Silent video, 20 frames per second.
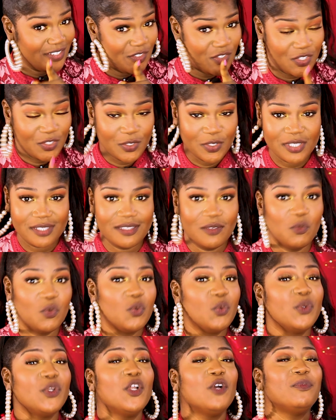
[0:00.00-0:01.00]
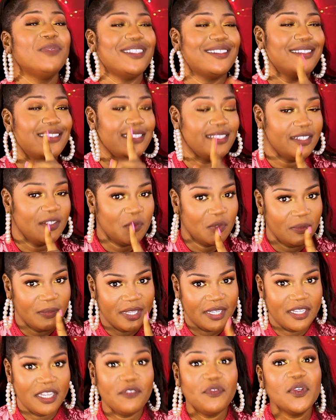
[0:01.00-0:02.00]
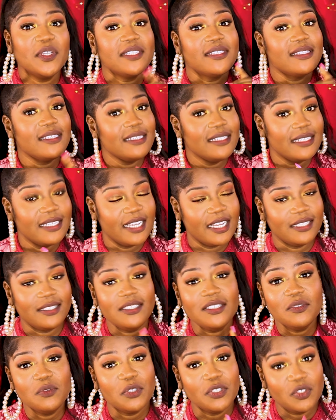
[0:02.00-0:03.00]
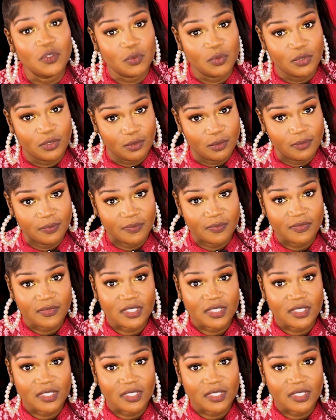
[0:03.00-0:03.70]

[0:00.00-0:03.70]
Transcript: in Jesus' name, we will not be silly women. If you're a silly girl, do you know what you would do?